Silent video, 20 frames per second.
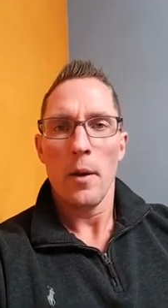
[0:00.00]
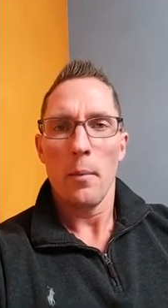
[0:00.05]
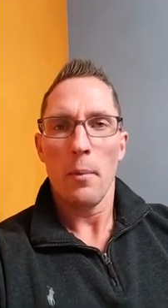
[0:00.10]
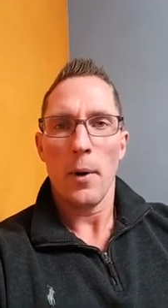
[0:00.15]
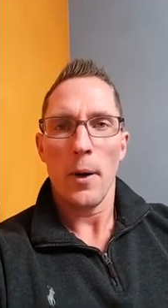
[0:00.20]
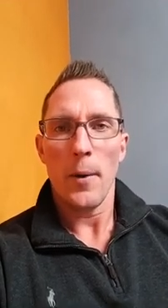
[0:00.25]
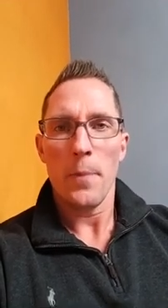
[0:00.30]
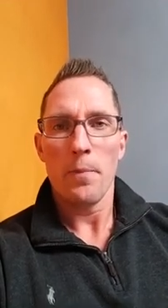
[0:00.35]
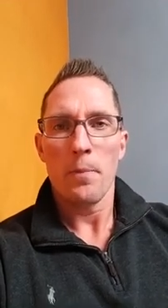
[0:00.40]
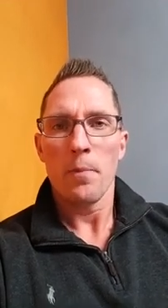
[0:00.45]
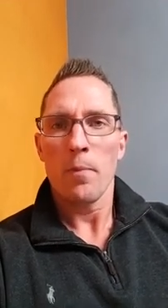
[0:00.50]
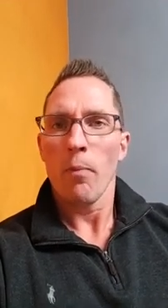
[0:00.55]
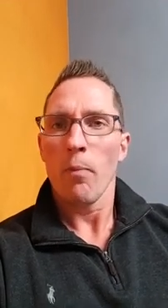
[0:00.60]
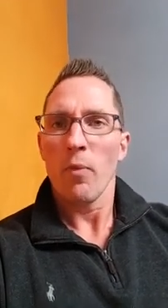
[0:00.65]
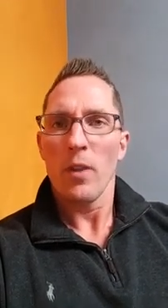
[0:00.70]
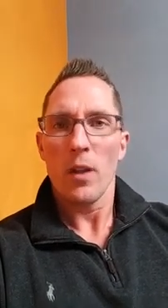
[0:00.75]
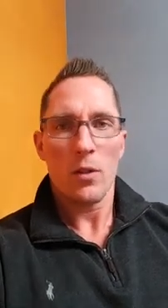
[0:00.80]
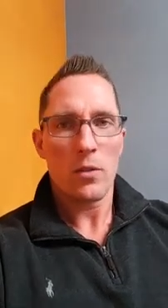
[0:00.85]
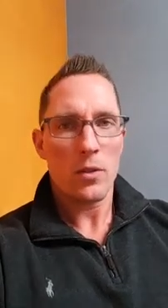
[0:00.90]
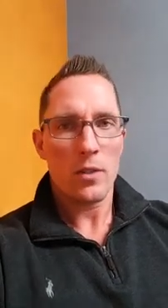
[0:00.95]
but
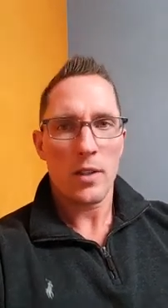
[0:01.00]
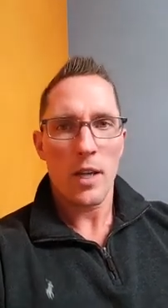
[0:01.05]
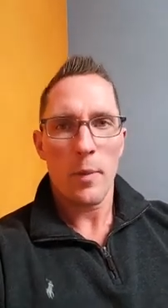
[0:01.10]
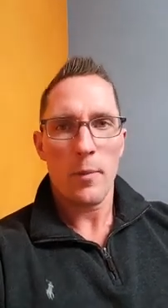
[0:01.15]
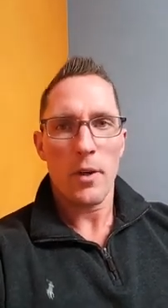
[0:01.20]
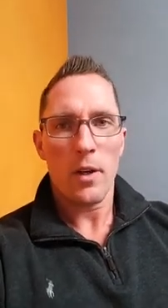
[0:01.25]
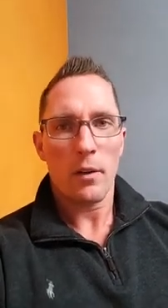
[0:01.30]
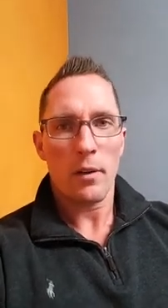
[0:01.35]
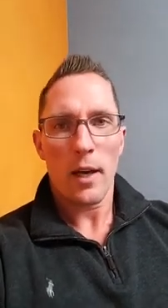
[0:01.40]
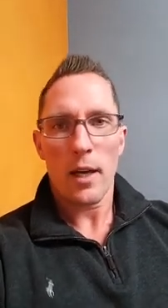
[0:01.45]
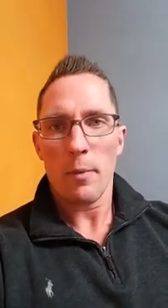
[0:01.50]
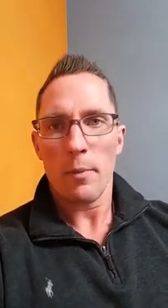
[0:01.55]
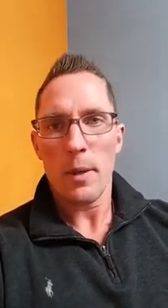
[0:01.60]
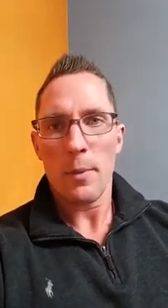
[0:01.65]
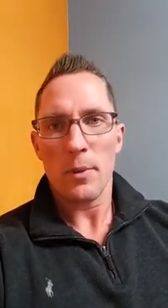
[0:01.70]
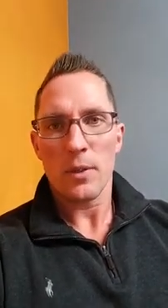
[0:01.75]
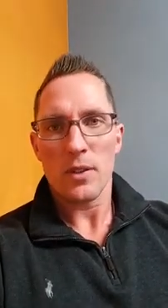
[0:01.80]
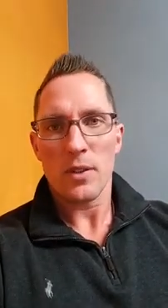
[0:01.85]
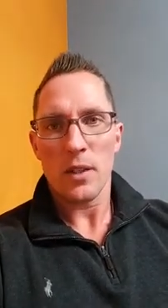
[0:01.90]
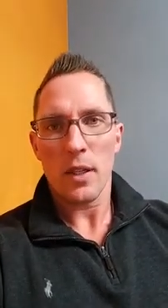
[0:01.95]
this time of year, a lot of
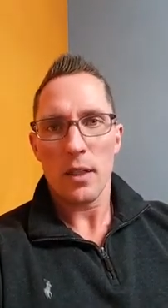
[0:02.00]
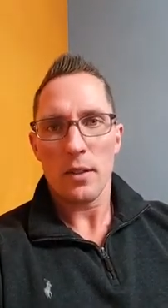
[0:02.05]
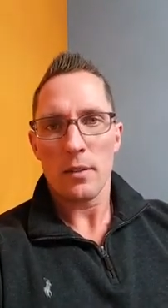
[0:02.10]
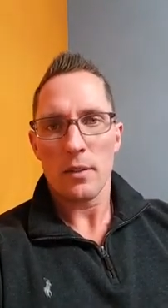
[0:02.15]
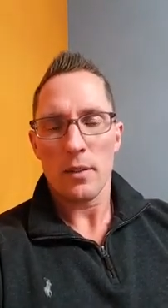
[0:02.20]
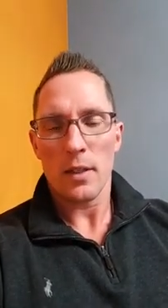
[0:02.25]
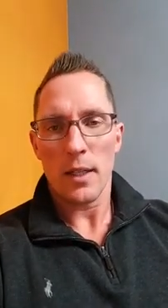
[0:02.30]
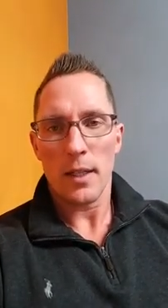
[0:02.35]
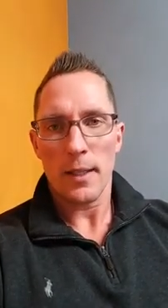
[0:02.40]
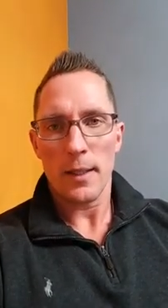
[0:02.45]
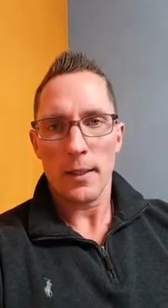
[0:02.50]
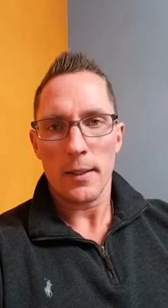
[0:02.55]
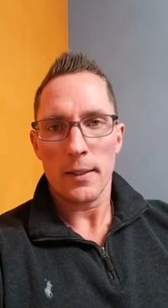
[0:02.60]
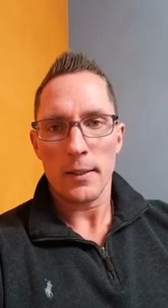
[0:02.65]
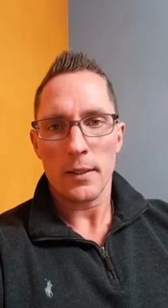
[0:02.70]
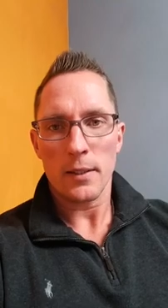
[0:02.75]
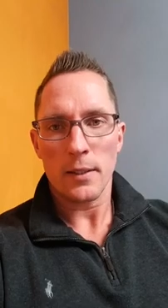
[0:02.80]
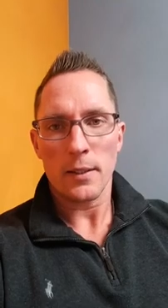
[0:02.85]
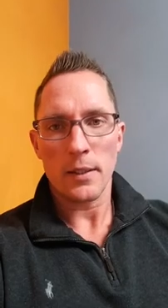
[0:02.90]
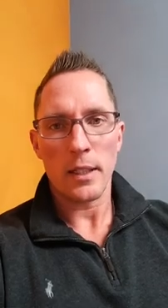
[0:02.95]
people set
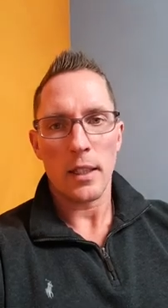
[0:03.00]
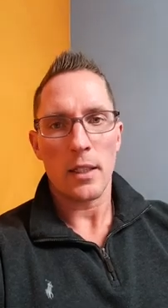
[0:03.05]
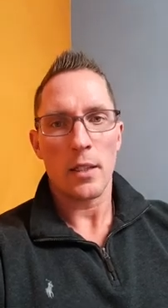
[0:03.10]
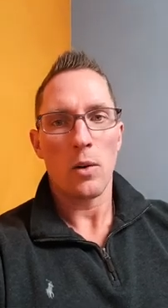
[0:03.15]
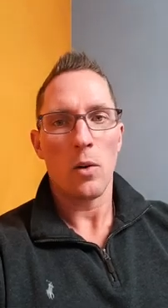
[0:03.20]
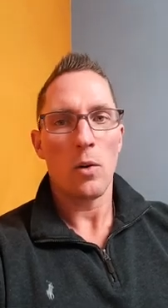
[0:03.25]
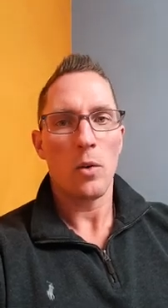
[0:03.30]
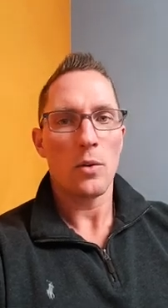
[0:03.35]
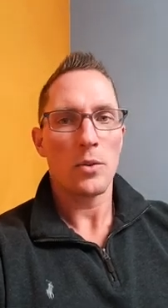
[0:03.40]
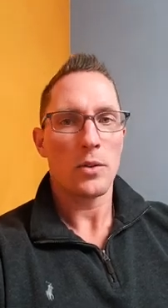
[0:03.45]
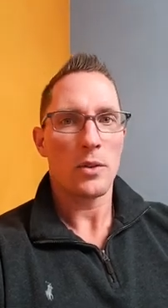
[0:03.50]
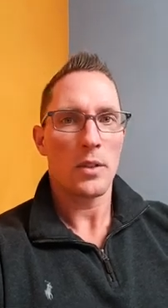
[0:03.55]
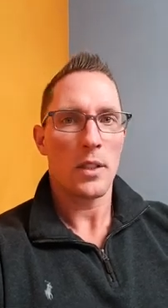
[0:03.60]
goals.